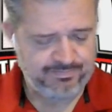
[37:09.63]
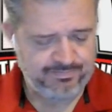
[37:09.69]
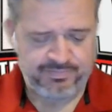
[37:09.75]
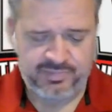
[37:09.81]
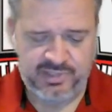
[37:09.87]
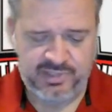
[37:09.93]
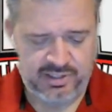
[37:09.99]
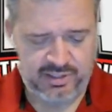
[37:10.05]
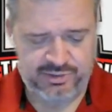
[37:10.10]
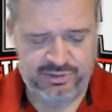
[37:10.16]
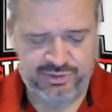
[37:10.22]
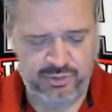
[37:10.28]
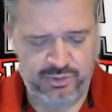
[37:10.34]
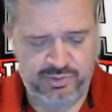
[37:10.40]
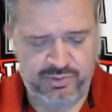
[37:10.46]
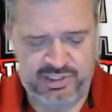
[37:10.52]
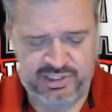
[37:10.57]
There's a
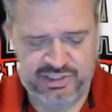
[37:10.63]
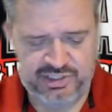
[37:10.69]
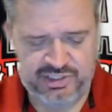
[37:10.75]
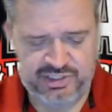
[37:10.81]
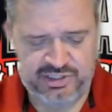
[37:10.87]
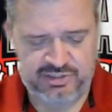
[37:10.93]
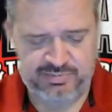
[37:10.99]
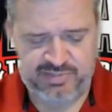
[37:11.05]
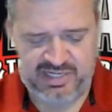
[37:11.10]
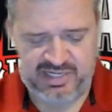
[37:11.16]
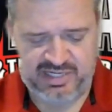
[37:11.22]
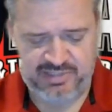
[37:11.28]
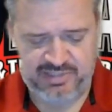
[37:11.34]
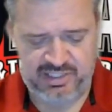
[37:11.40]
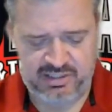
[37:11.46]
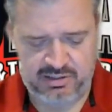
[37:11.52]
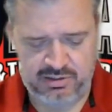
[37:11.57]
new addition that just popped
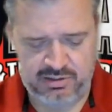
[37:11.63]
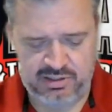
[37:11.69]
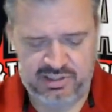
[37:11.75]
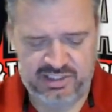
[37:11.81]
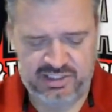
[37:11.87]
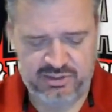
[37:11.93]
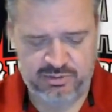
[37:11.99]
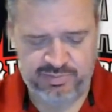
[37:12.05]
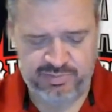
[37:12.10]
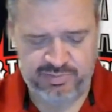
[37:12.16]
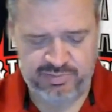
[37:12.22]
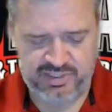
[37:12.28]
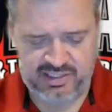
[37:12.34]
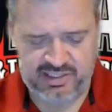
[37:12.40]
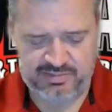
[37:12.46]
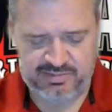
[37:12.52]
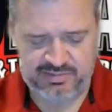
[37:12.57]
in on the diesel
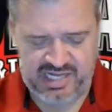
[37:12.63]
pickups.